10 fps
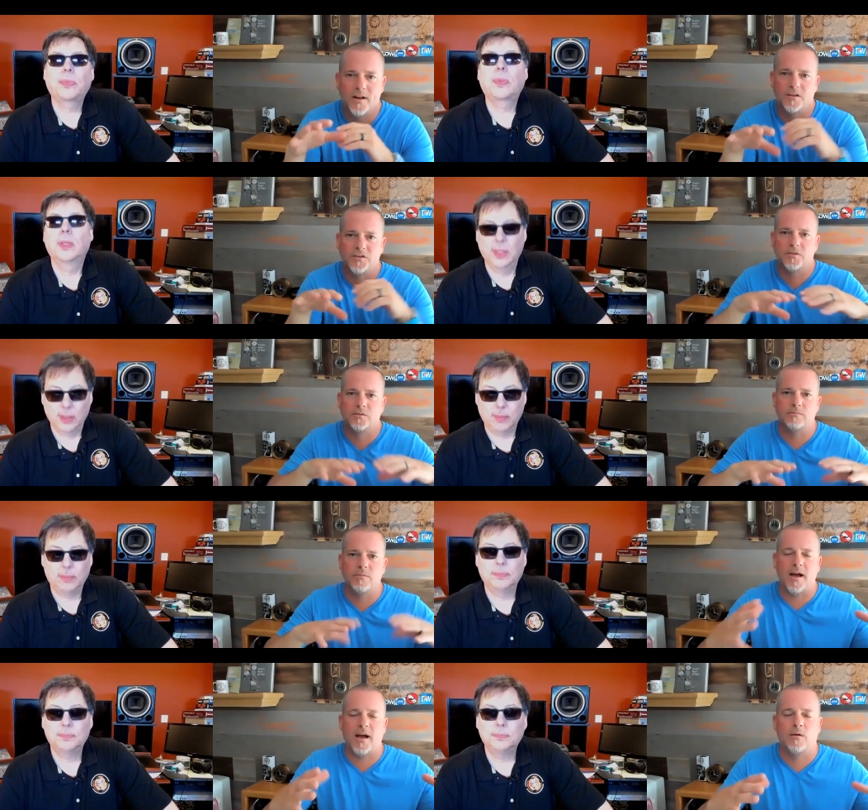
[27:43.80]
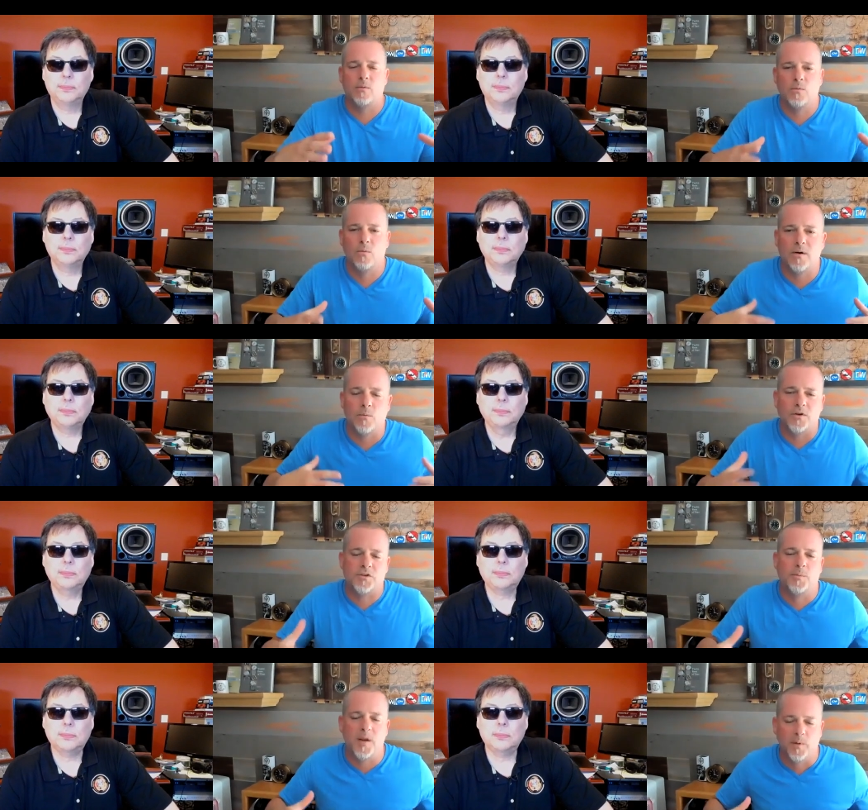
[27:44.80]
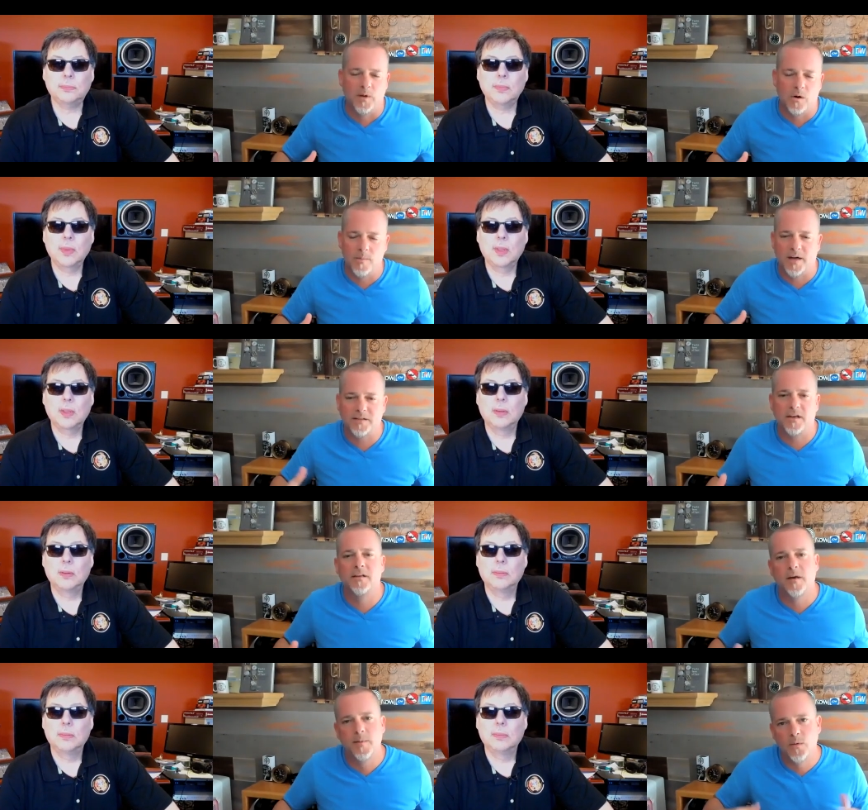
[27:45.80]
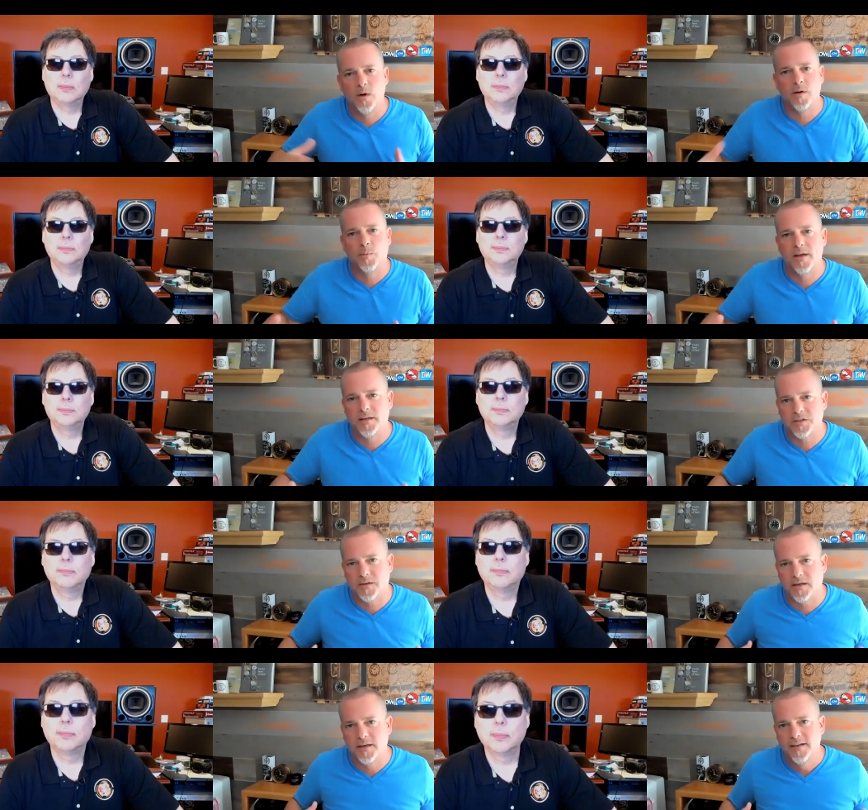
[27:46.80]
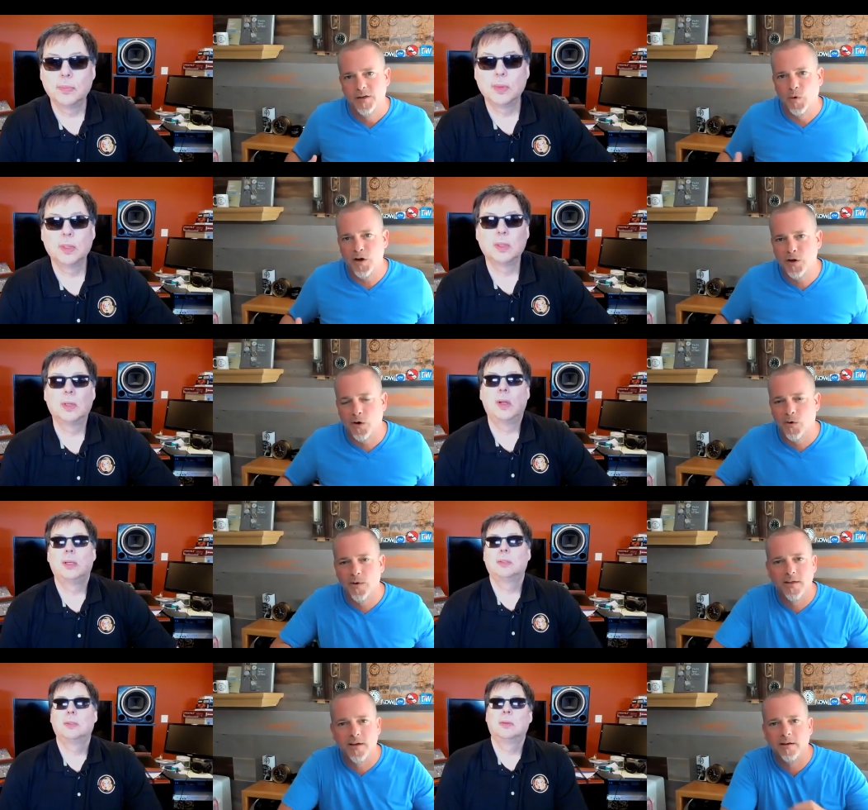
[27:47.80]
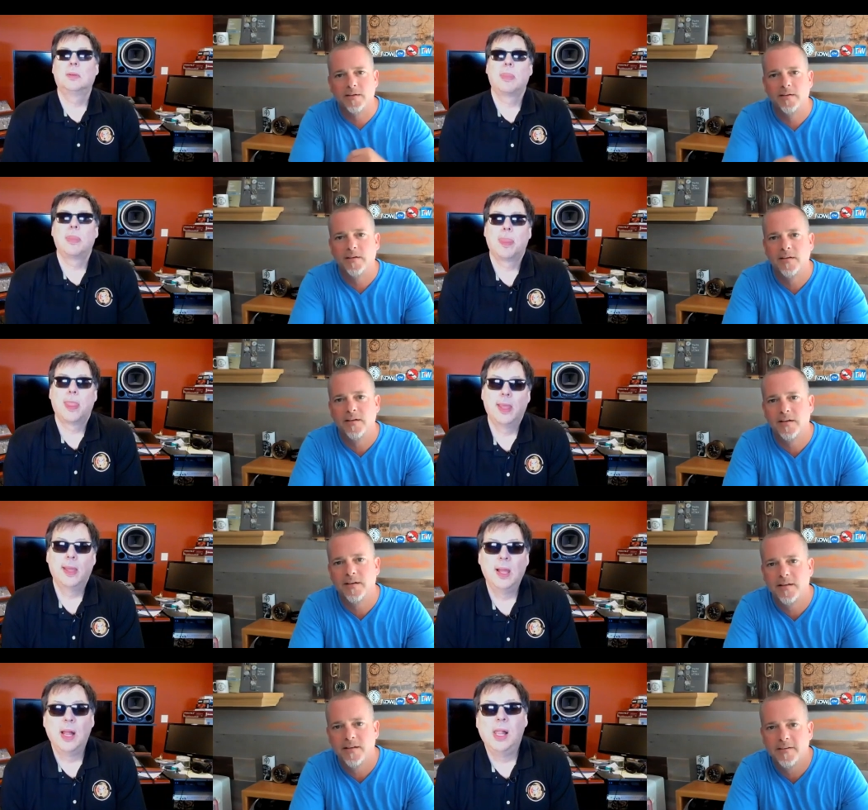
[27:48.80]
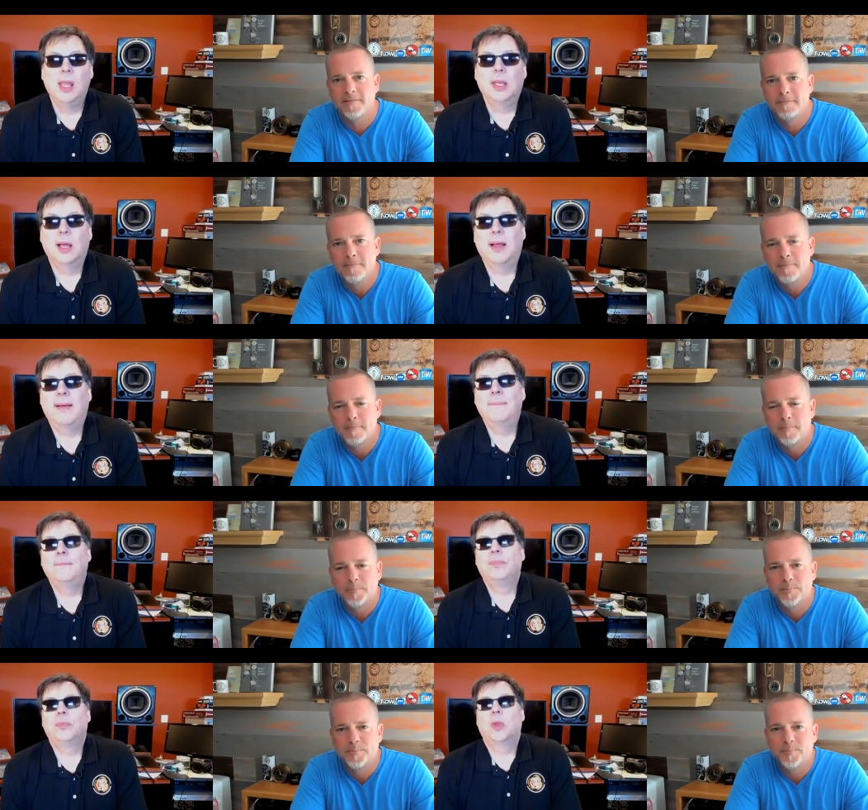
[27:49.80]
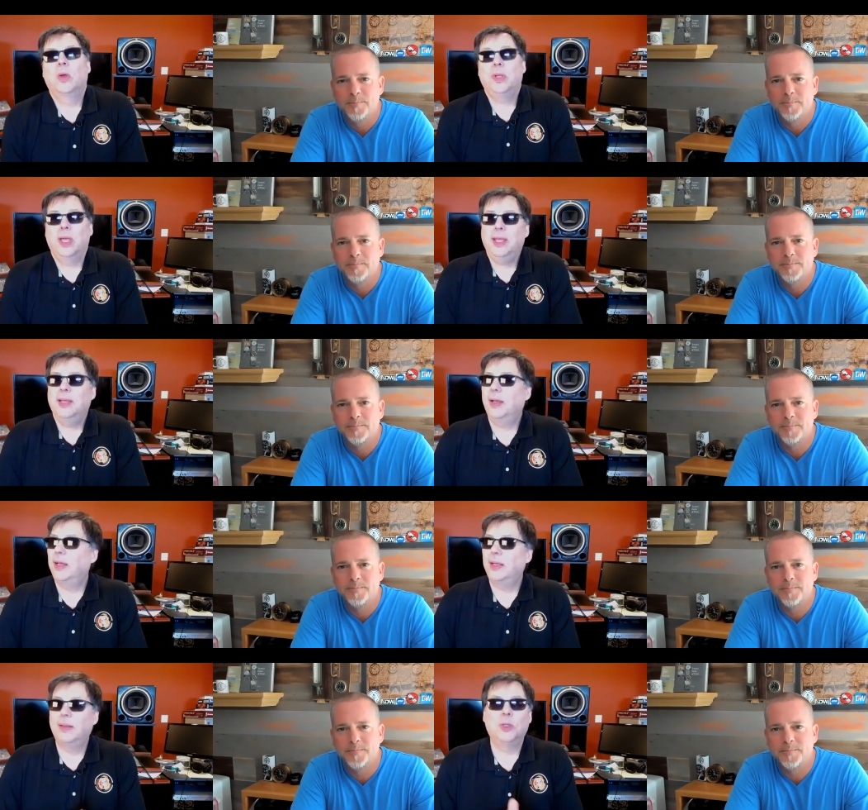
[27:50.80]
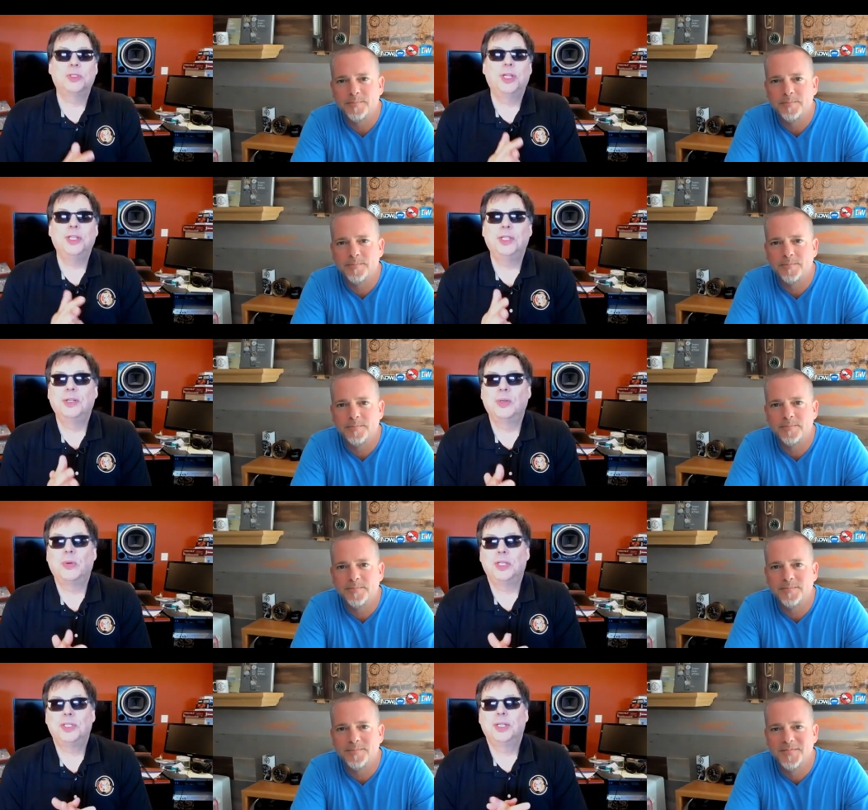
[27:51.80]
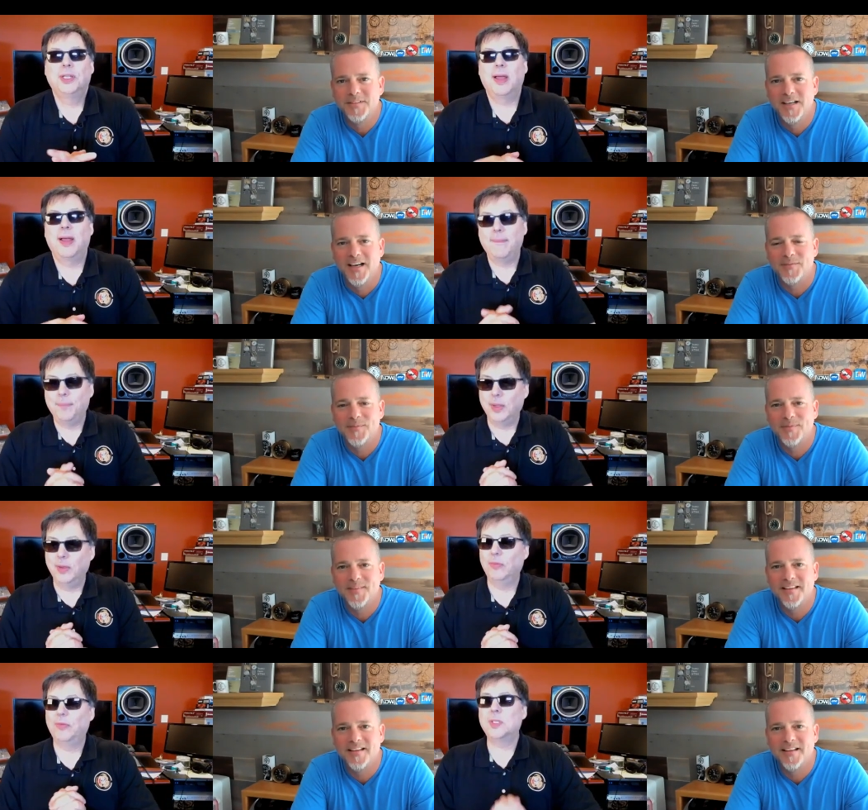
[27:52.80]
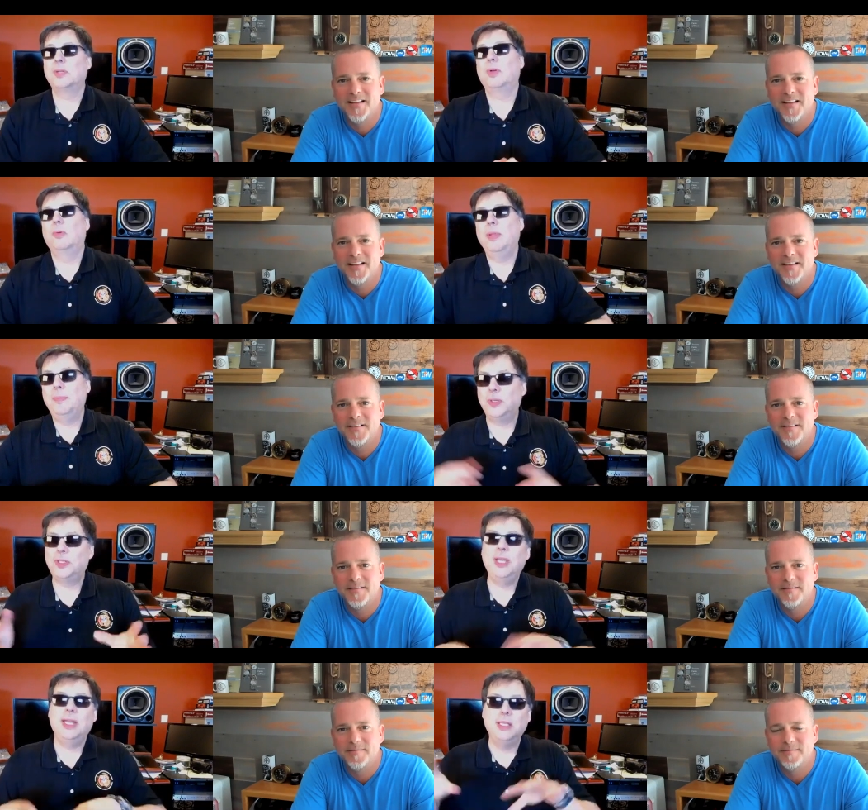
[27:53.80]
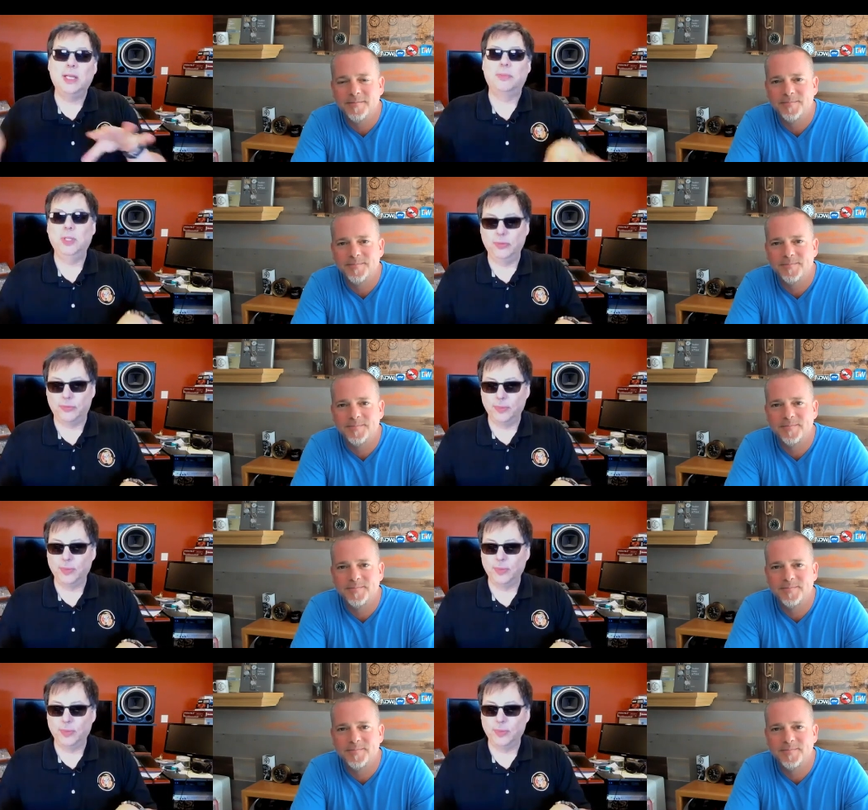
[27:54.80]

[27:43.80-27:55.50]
Speaker 1: else? Uh, what what should people know about TAW? What your plans are? Where are you going with it?
Speaker 2: Um, okay, uh, multi-tiered question. Um, first of all, we built TAW from the